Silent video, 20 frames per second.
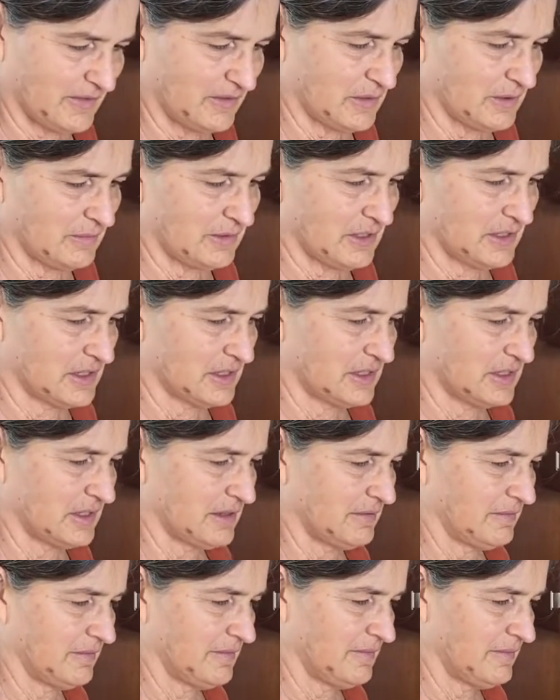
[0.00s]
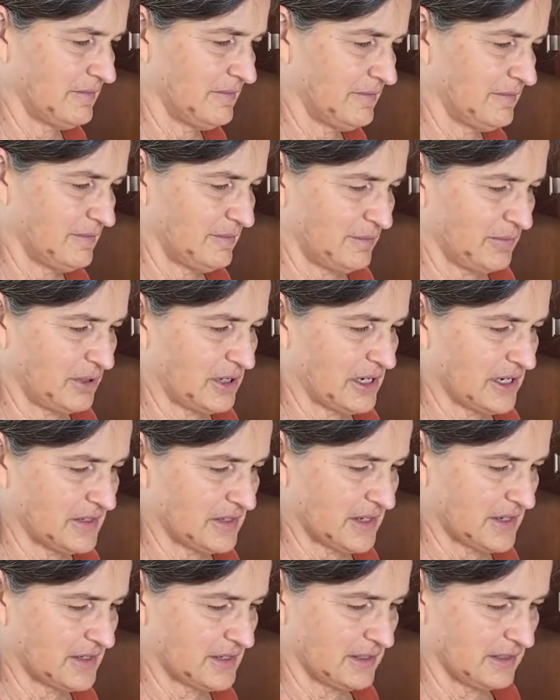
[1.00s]
just
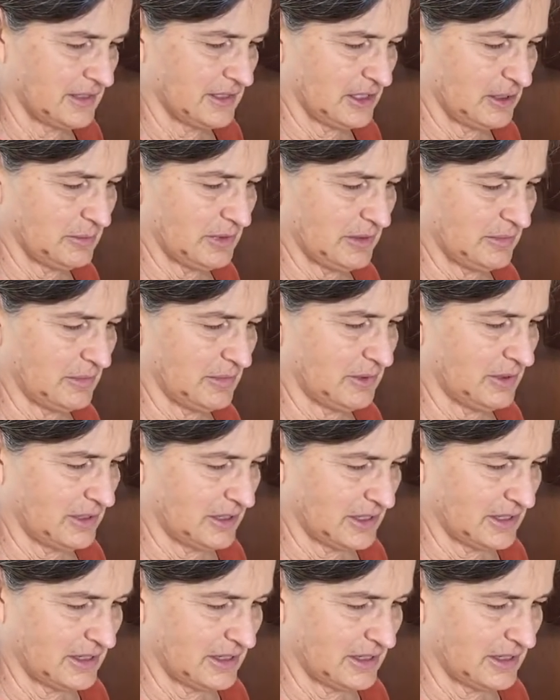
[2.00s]
process a little bit more.